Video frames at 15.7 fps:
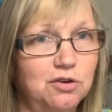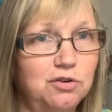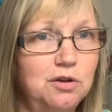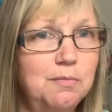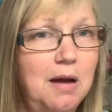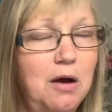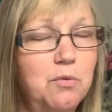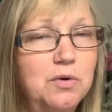you
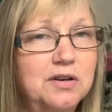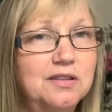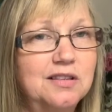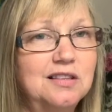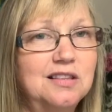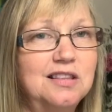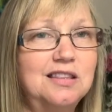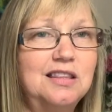might want to
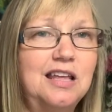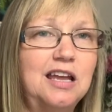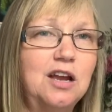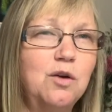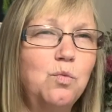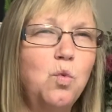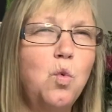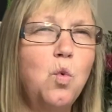think,
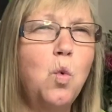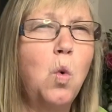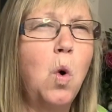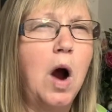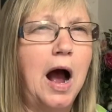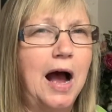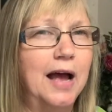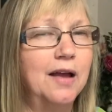
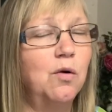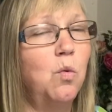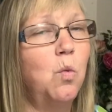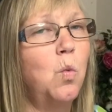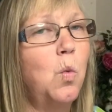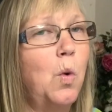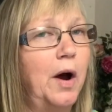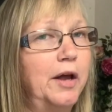
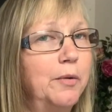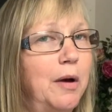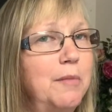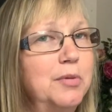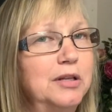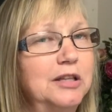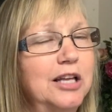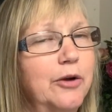why do I
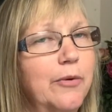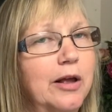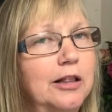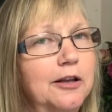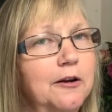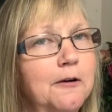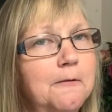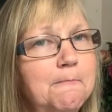put liquid
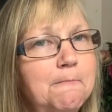clear?